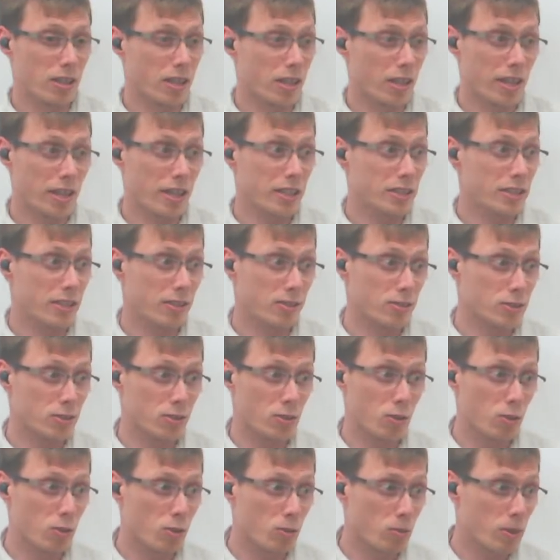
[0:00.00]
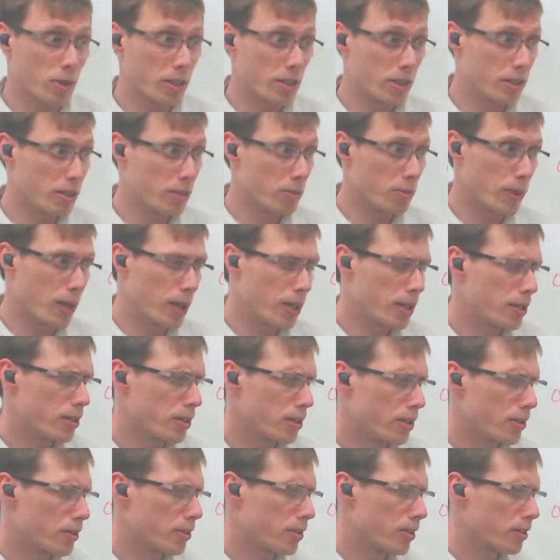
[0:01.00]
And I gotta say, I was the only one in there buying
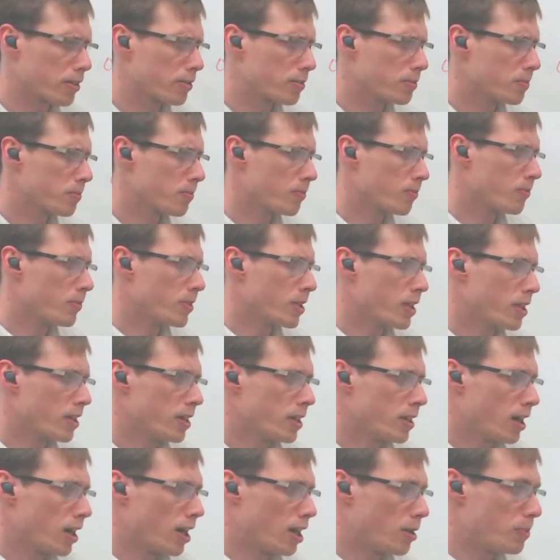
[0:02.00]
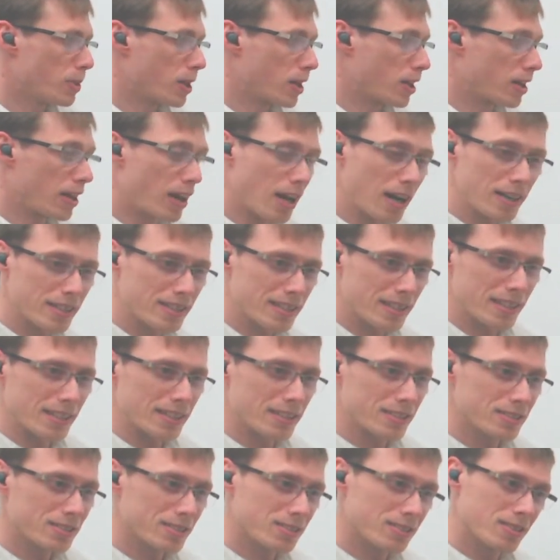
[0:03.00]
anything. But on hot
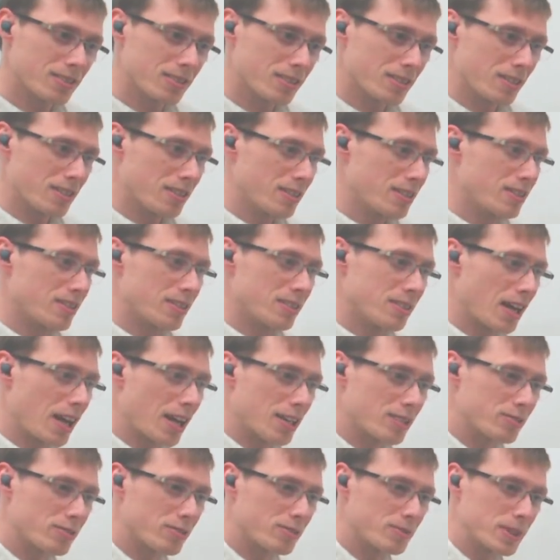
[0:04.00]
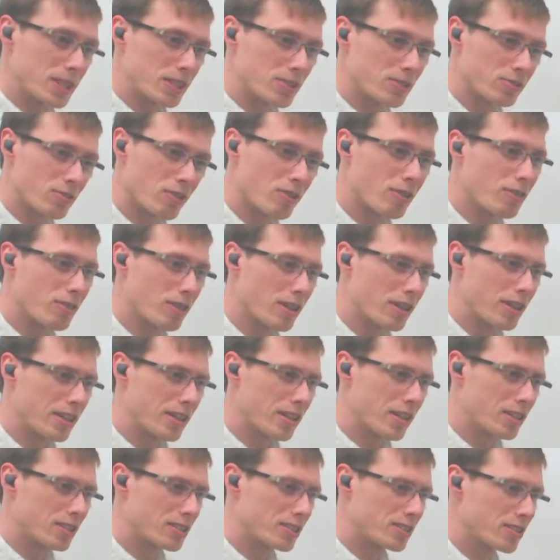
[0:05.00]
days, ice cream sales are off. I mean,
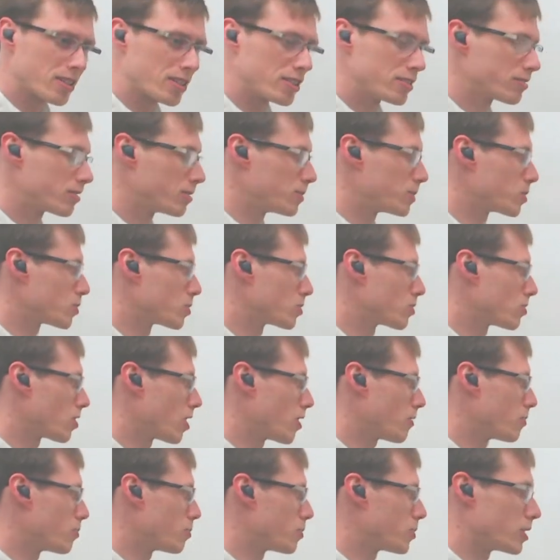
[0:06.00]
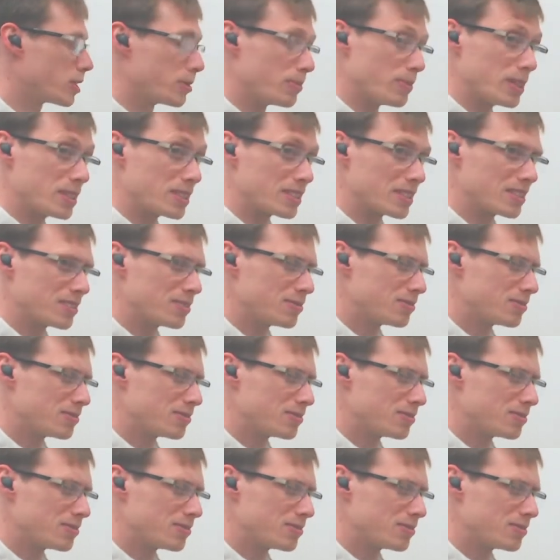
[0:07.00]
ice cream stores are often pretty busy.